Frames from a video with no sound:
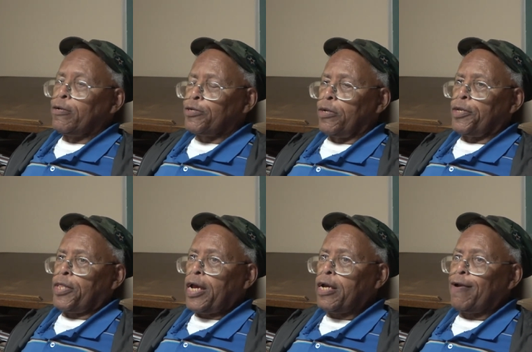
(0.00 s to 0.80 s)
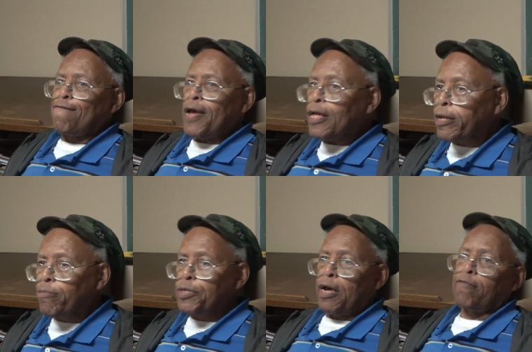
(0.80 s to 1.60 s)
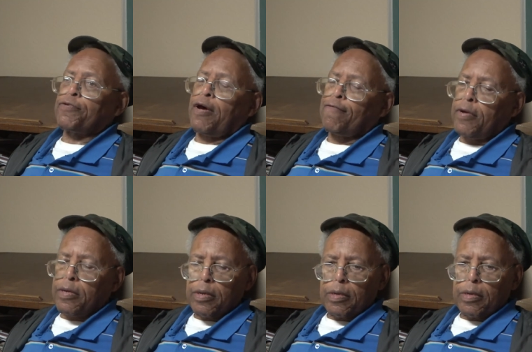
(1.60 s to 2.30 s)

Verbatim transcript: so that they could avail themselves of it.